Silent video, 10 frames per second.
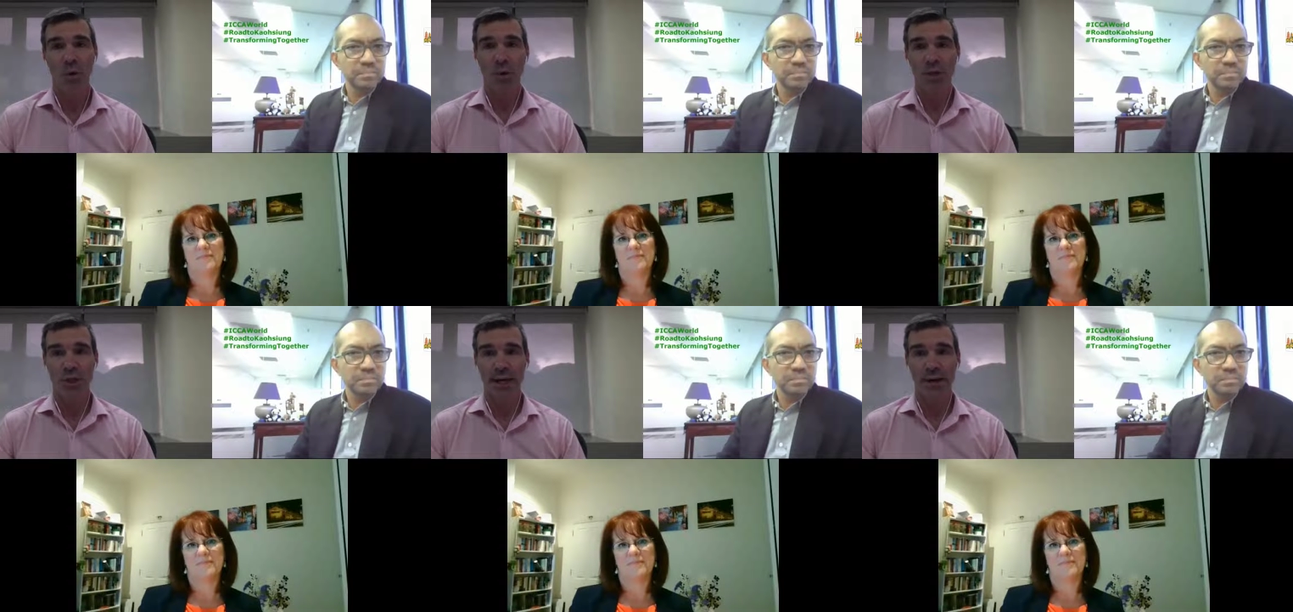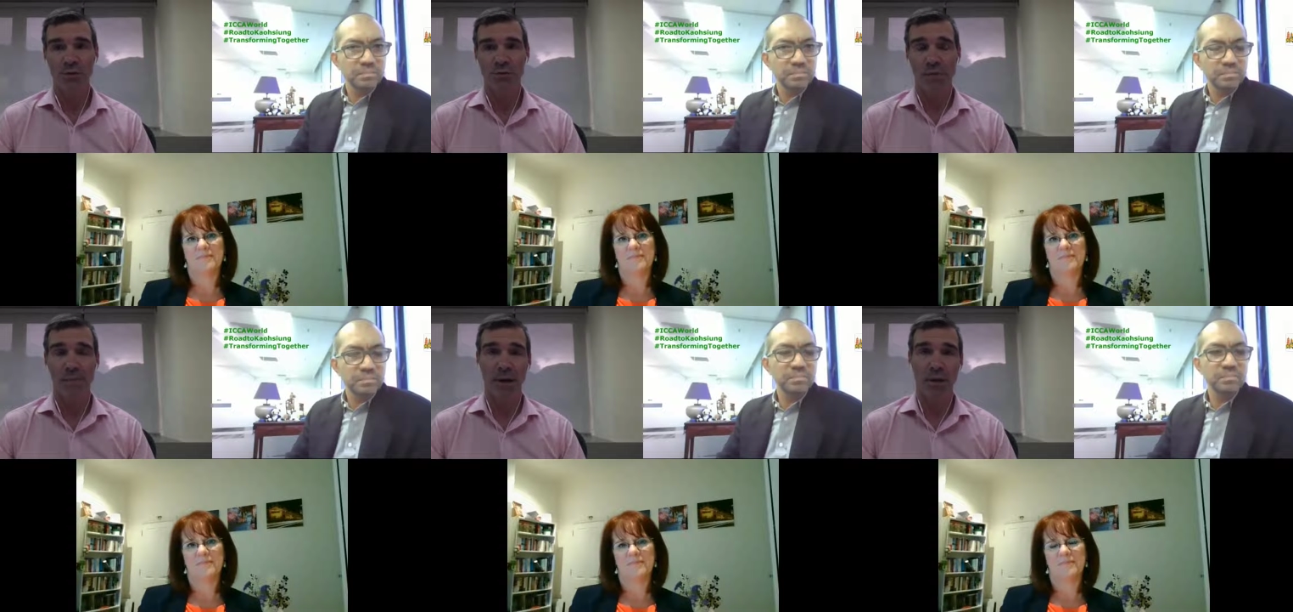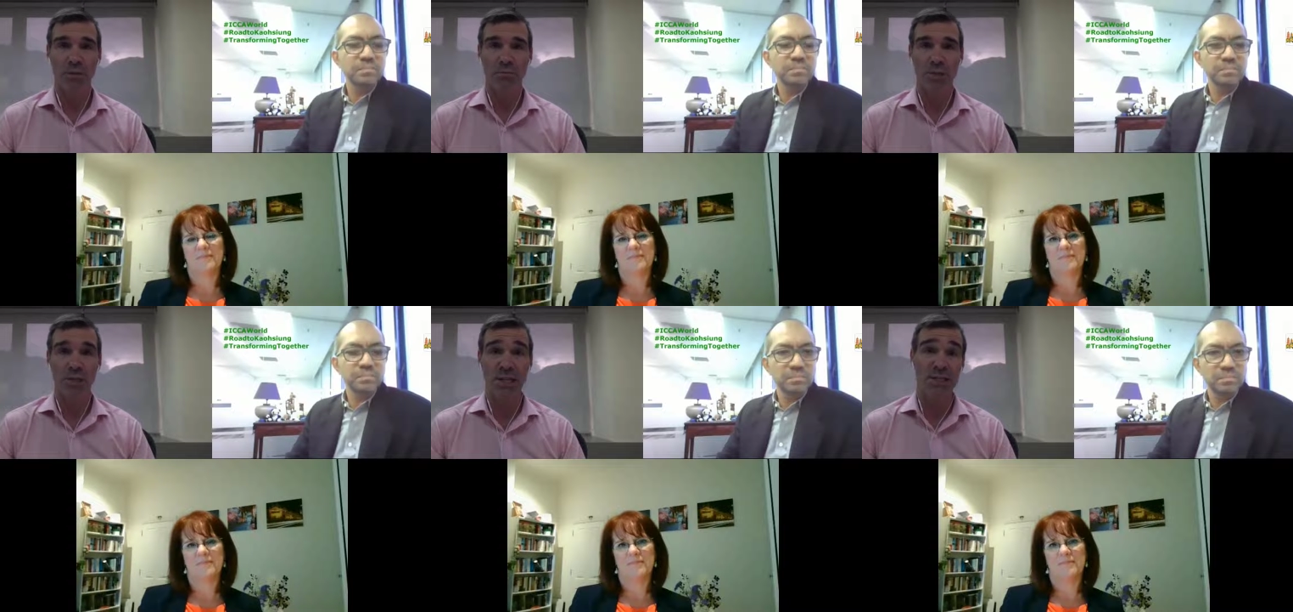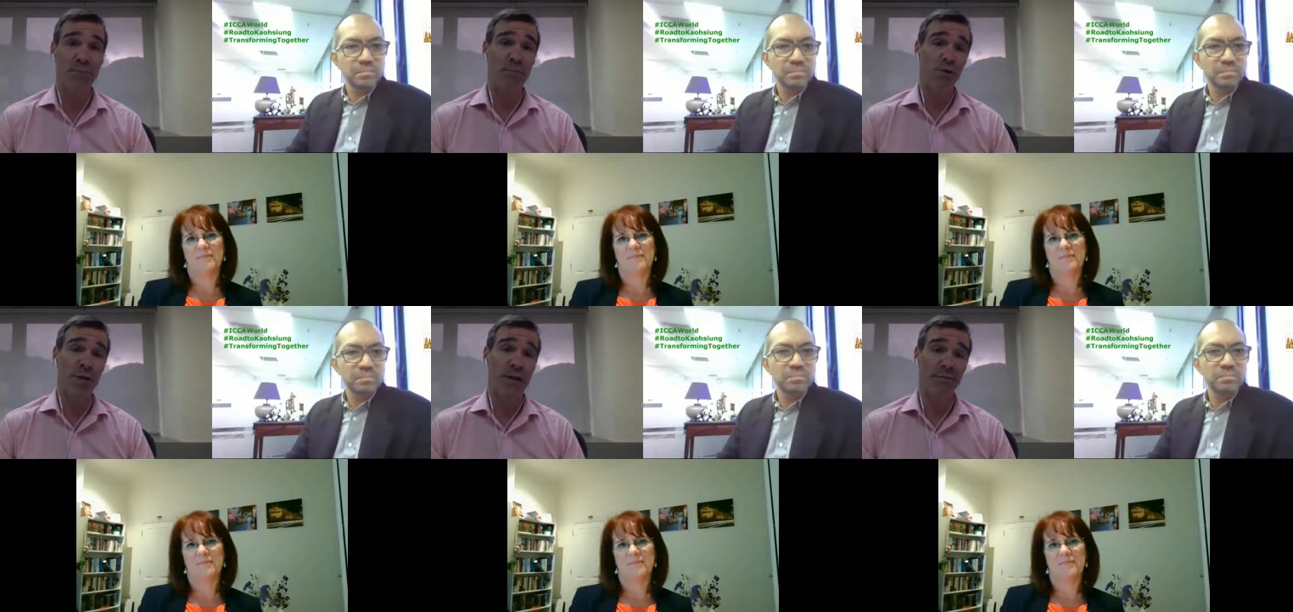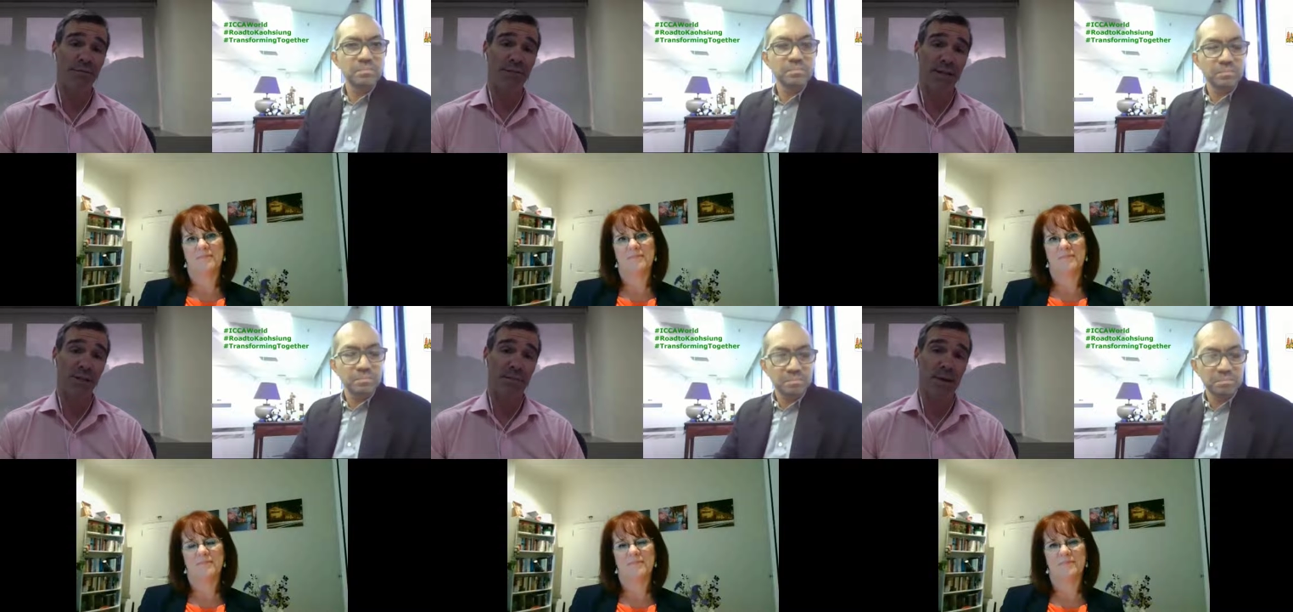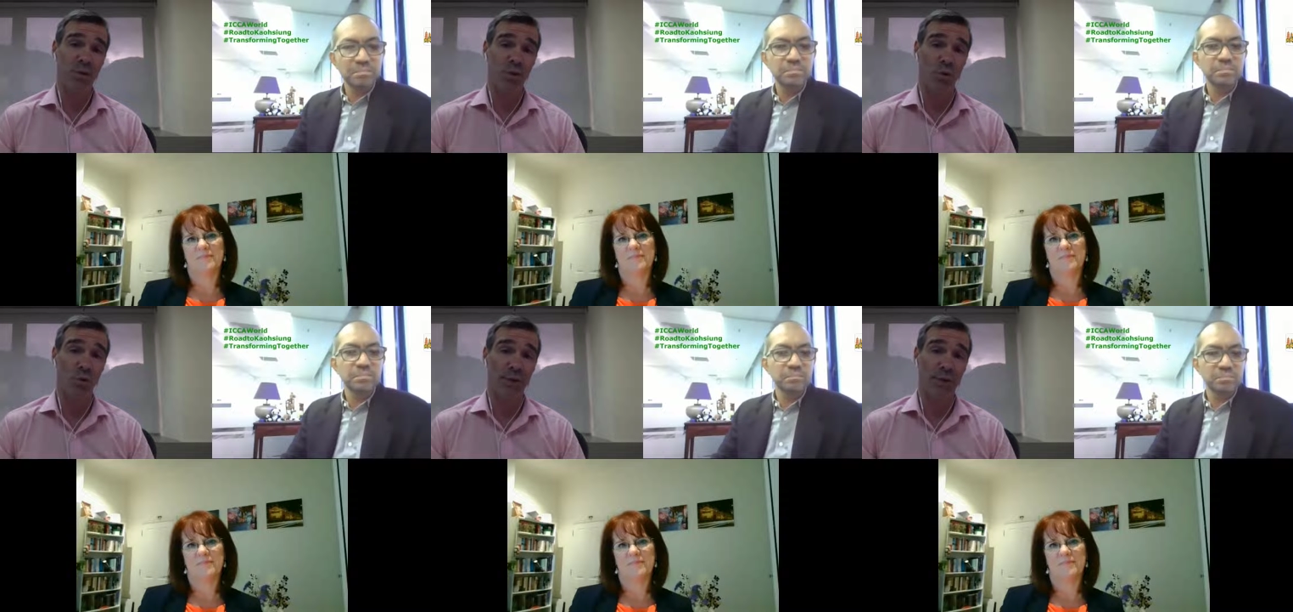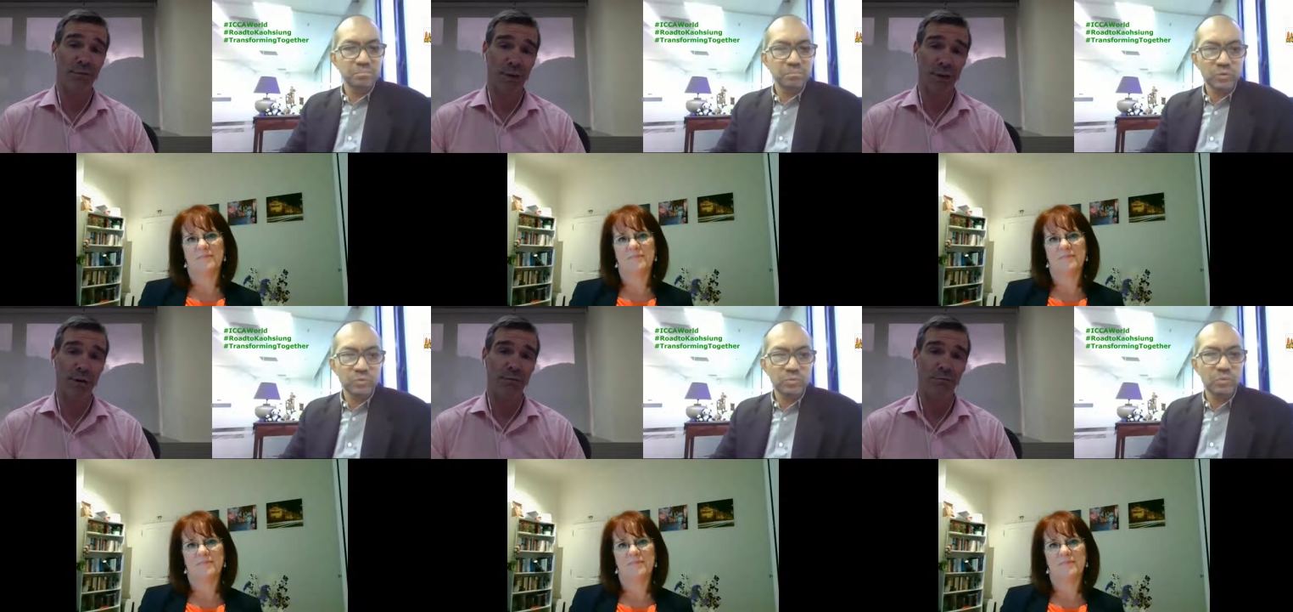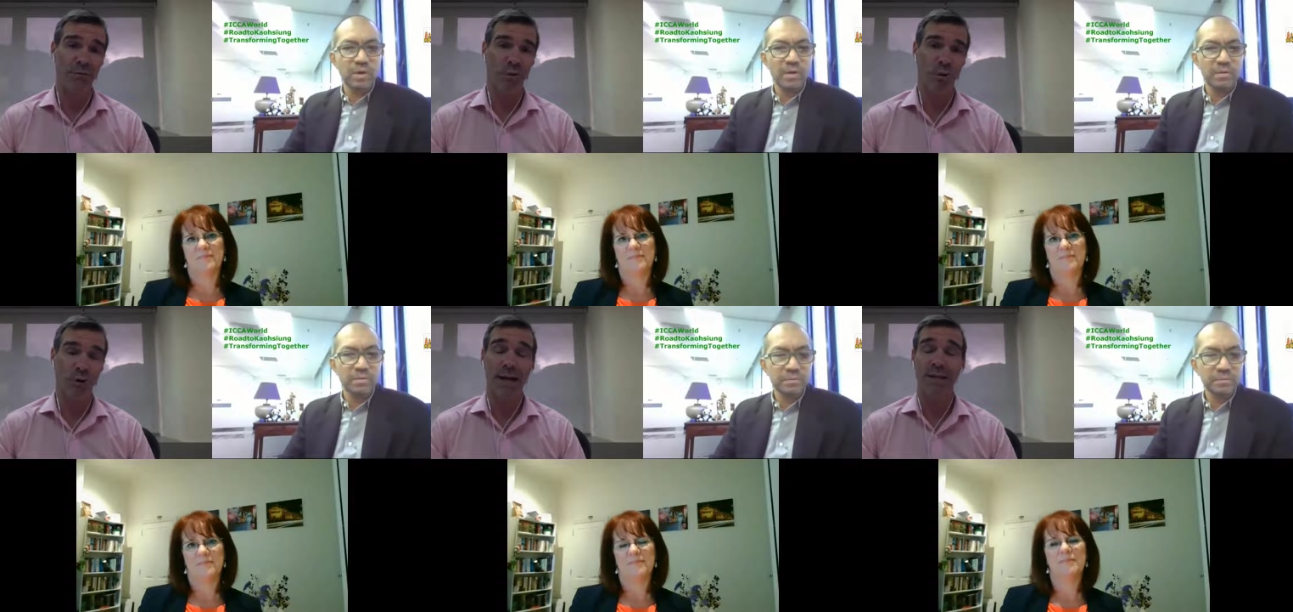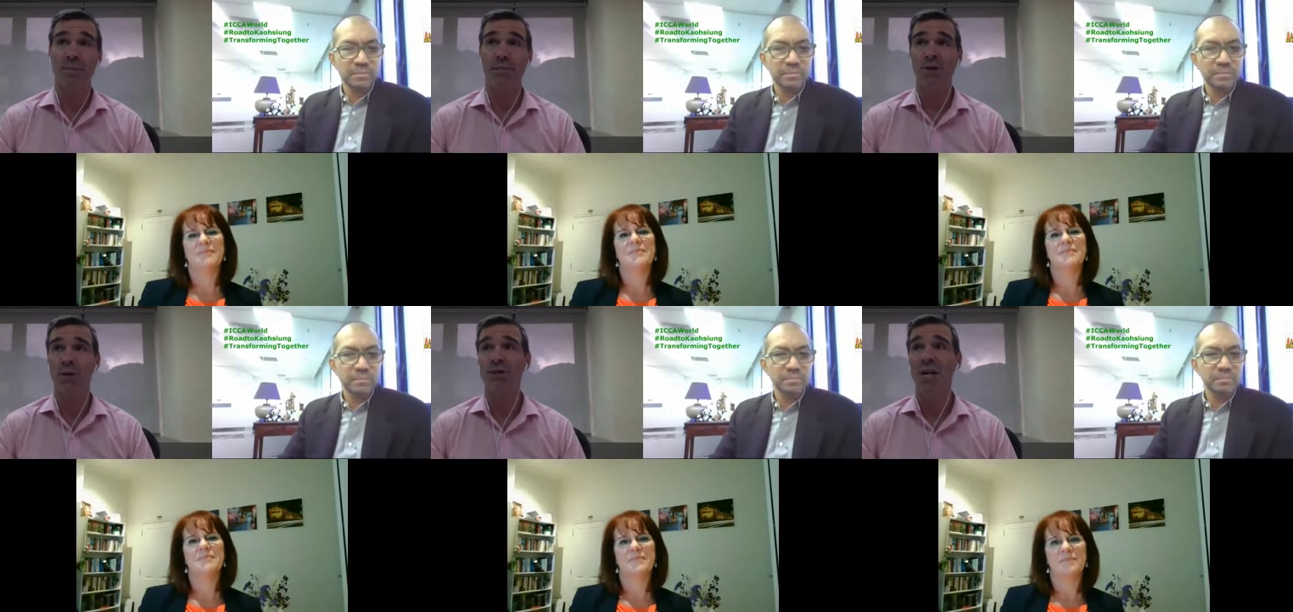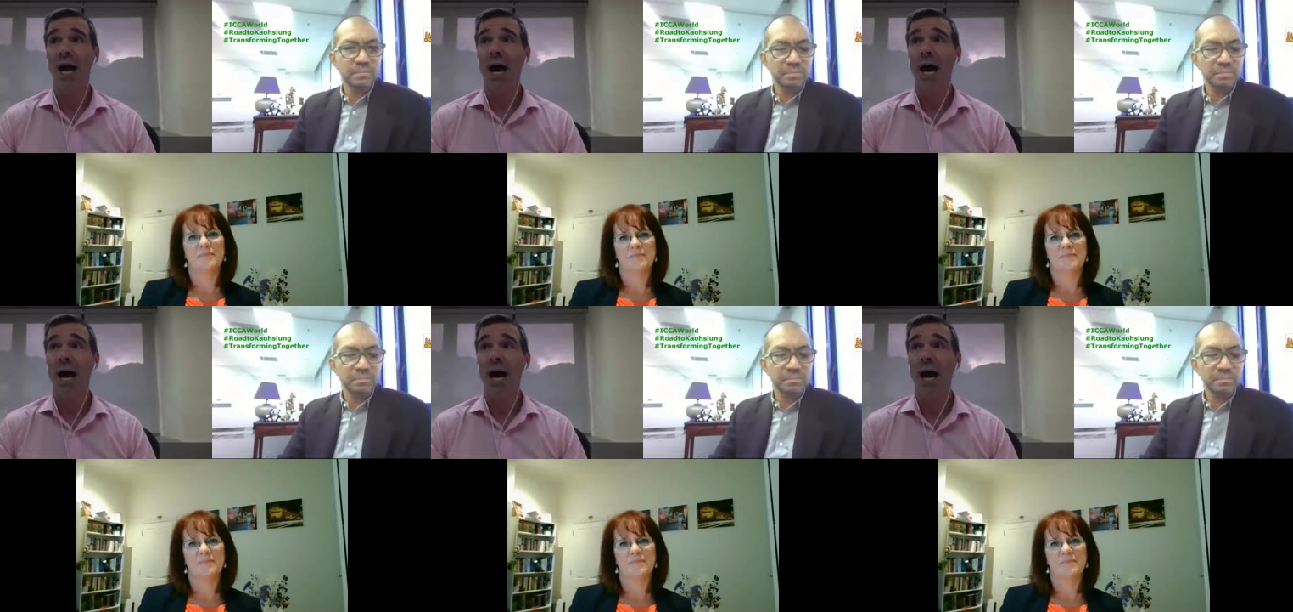Speaker 1: which accounts for about 60% of net space sold every year for exhibitions.